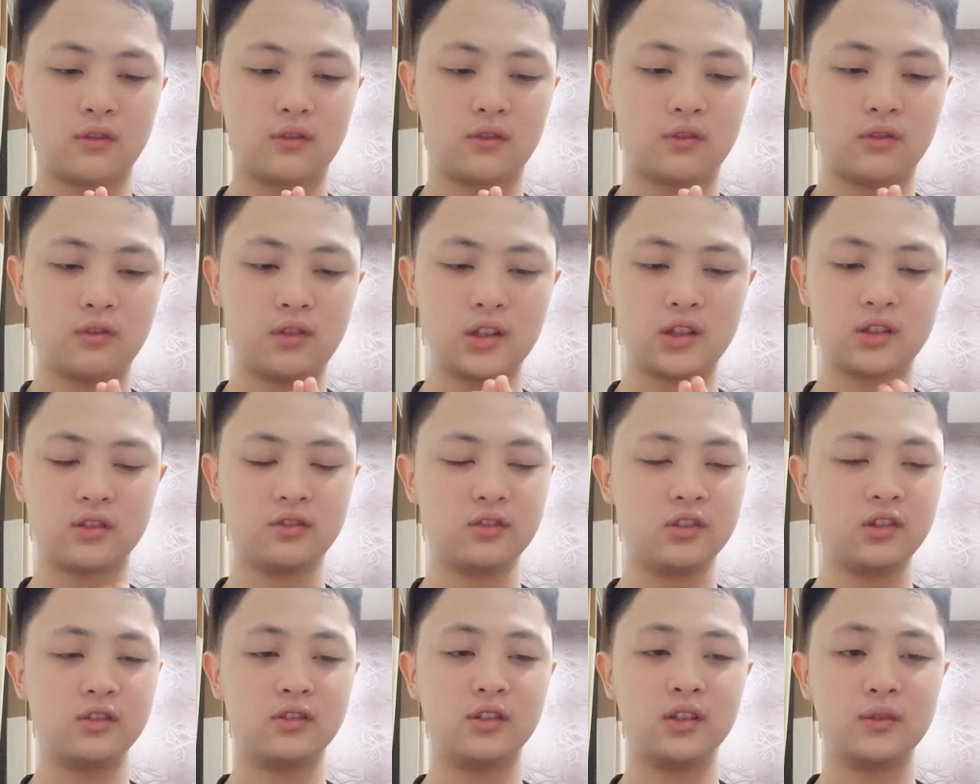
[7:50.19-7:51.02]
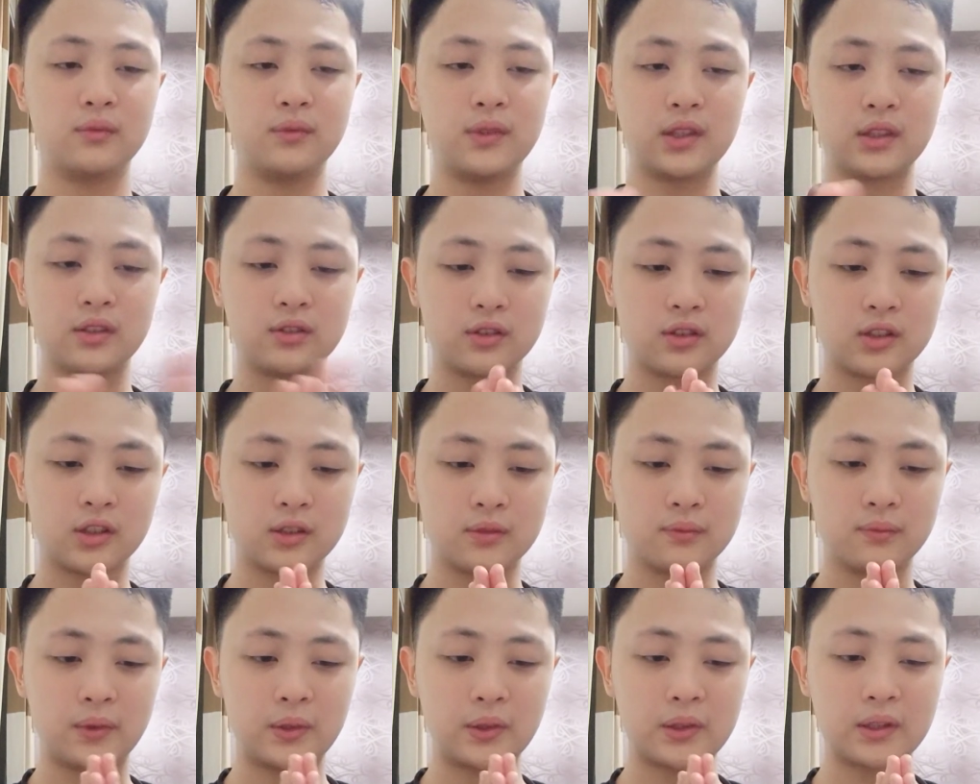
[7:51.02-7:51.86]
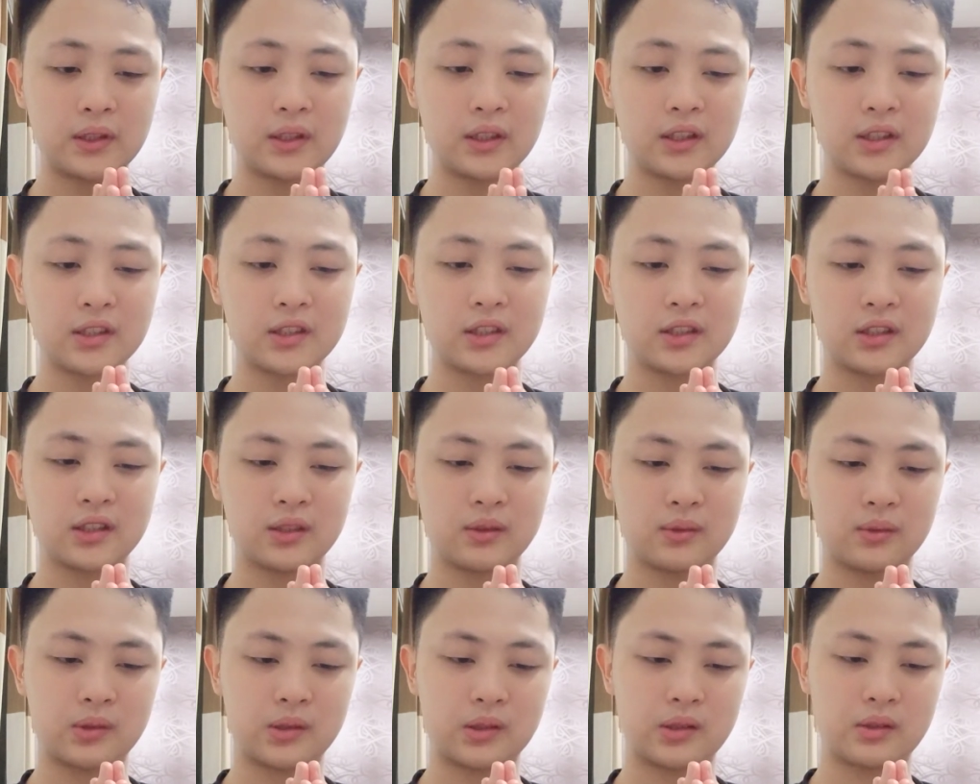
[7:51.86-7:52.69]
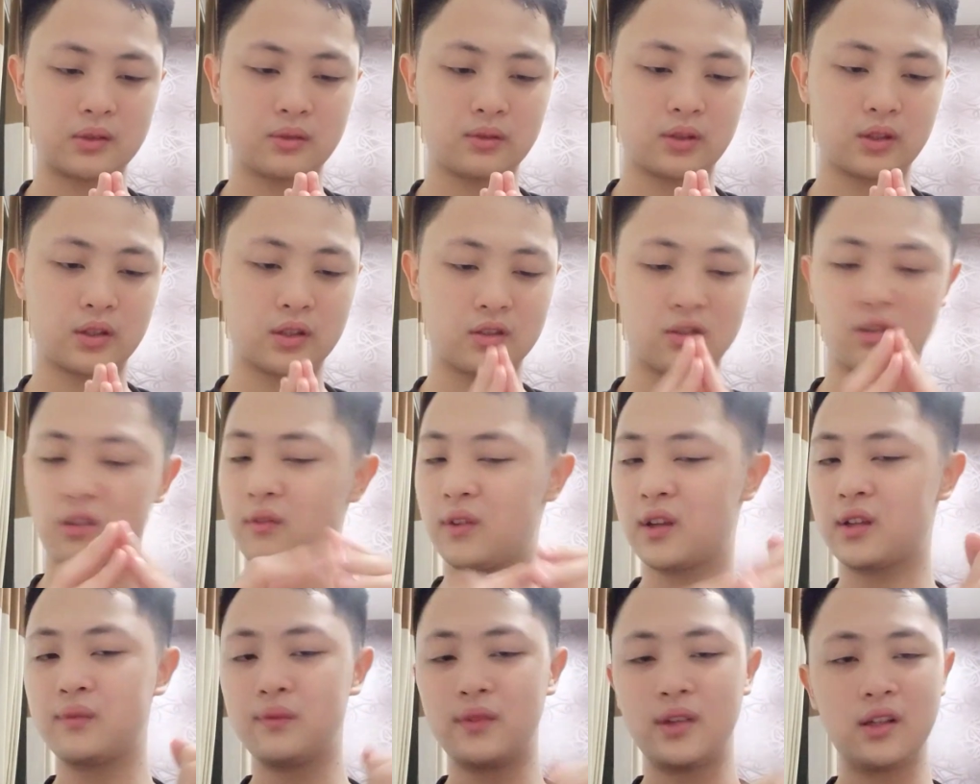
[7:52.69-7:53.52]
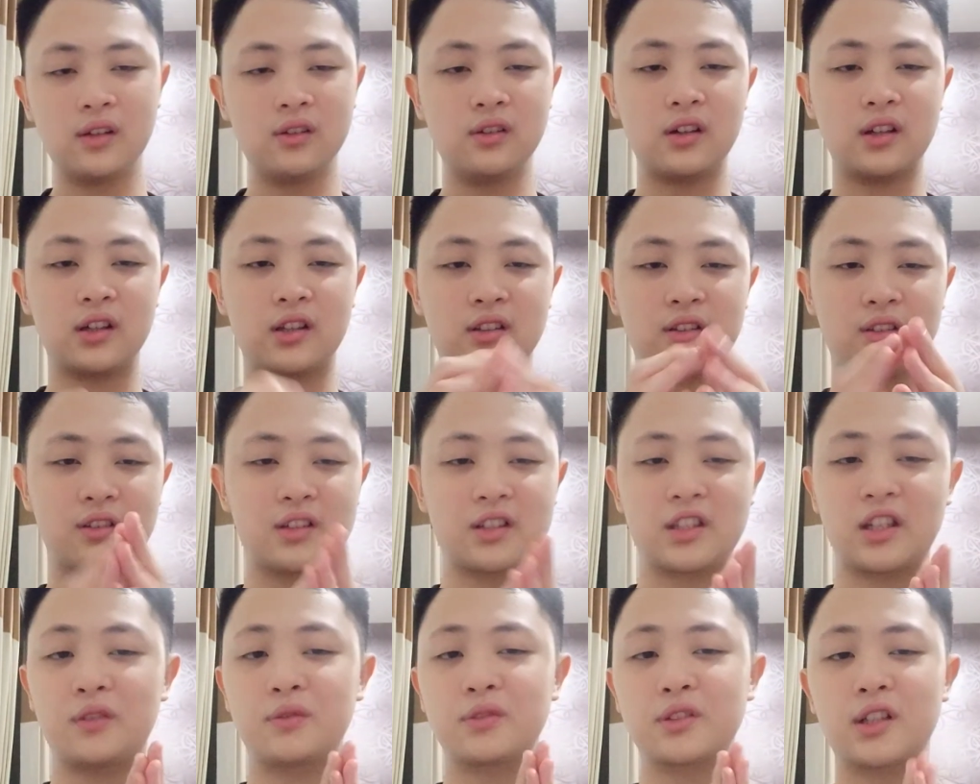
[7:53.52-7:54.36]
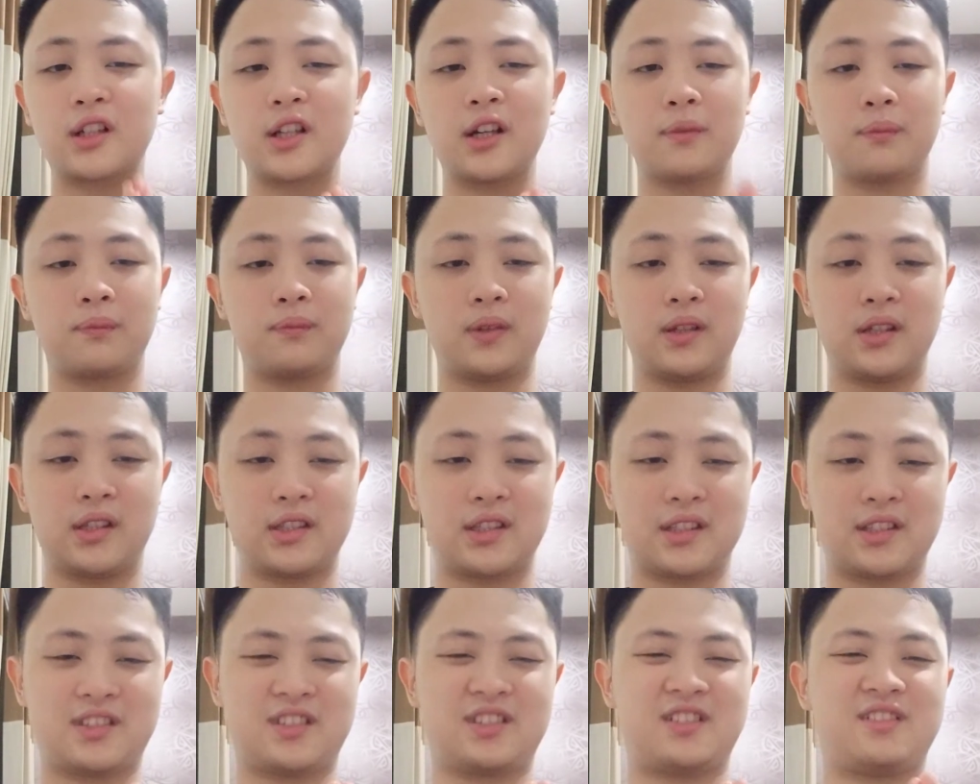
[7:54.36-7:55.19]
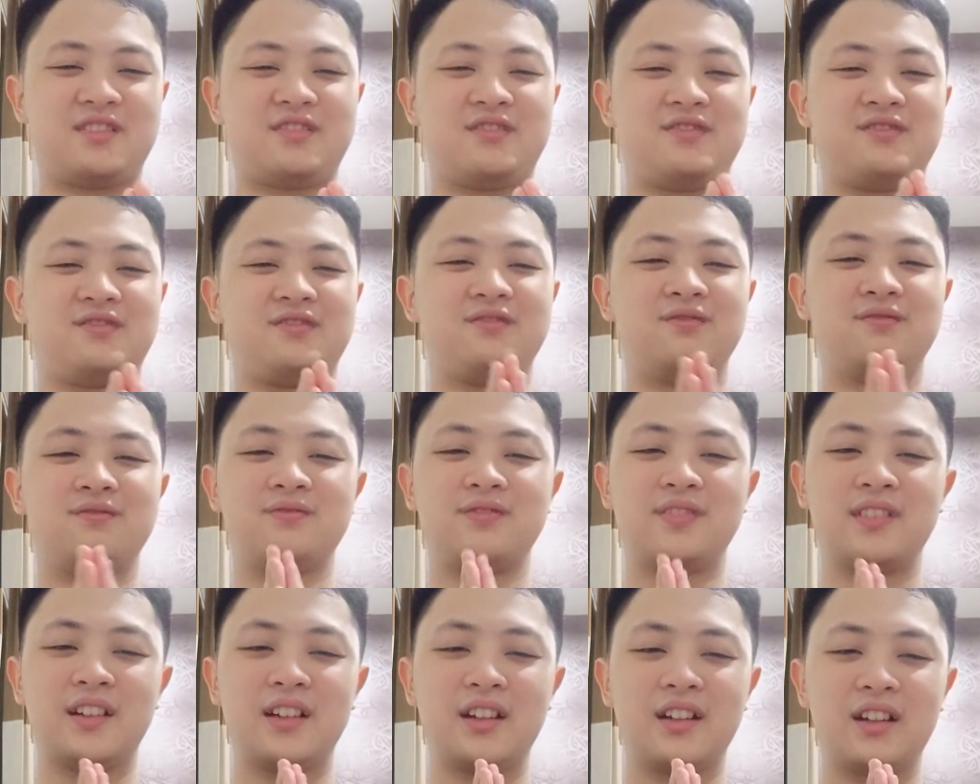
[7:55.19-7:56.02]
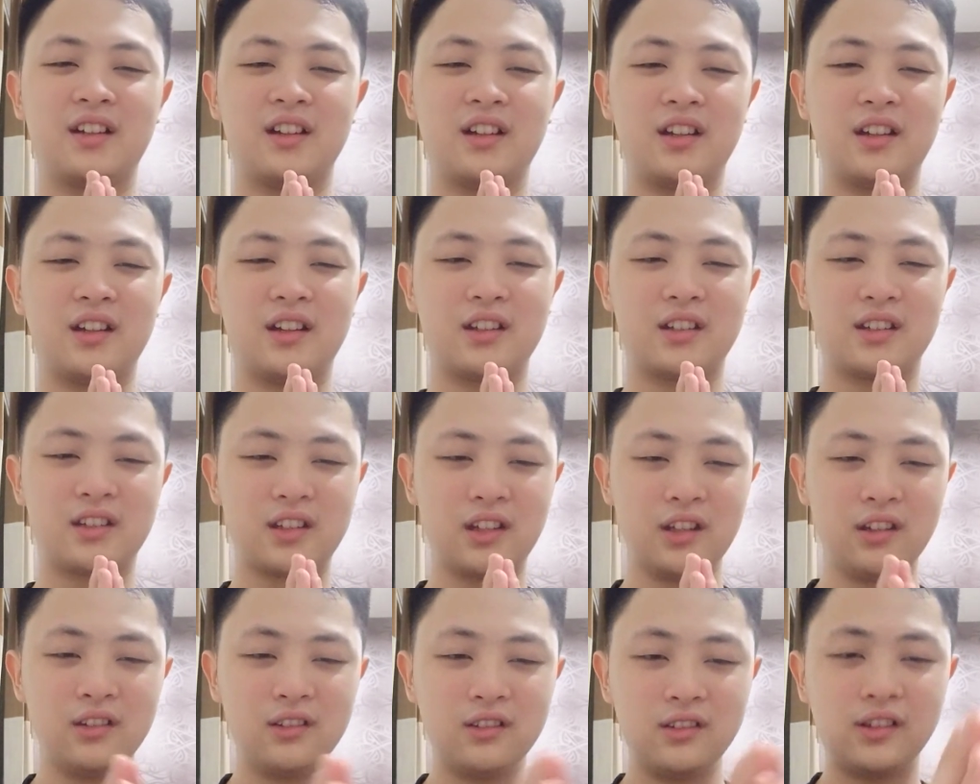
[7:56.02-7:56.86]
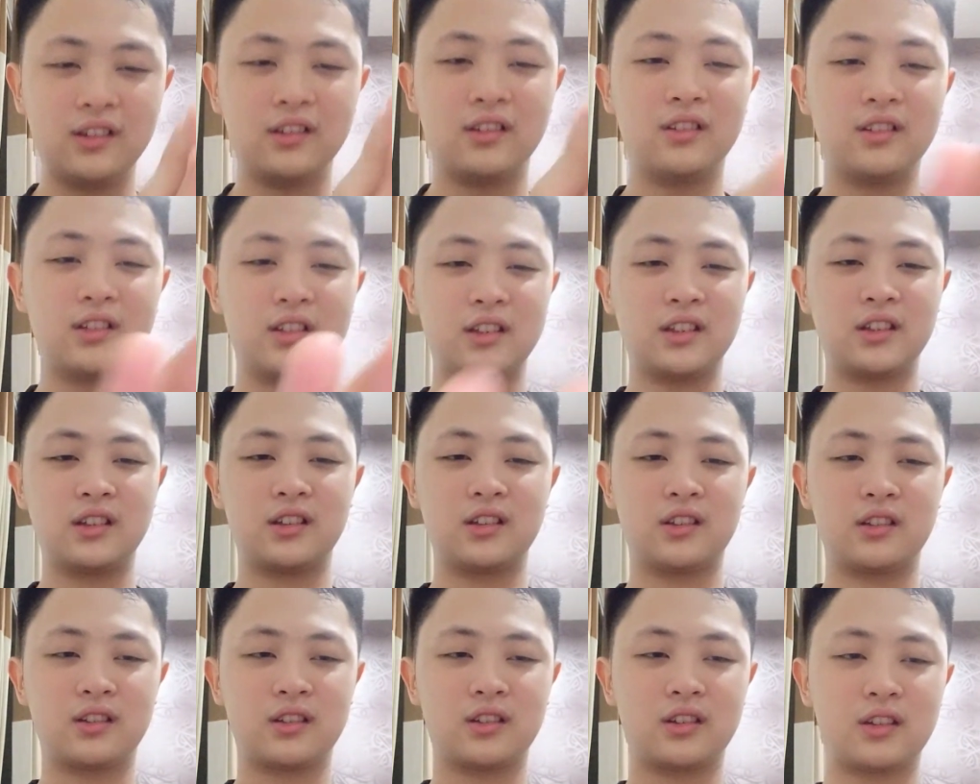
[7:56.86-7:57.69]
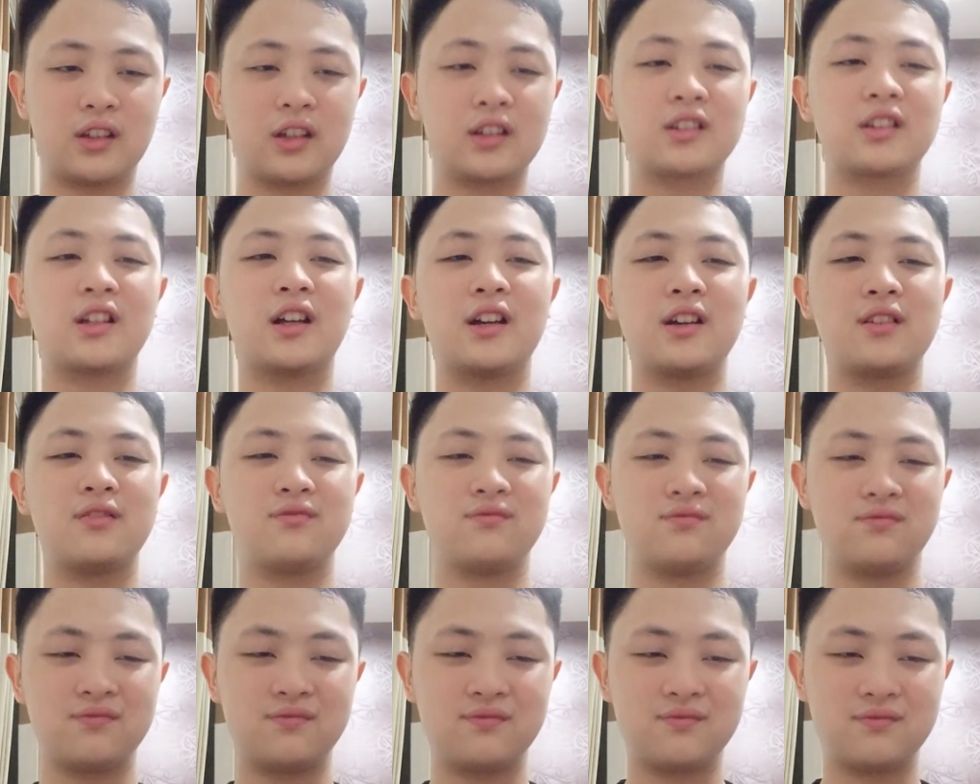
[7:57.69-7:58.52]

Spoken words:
What do you want me to talk about next? Just comment below and subscribe please. See you on next time.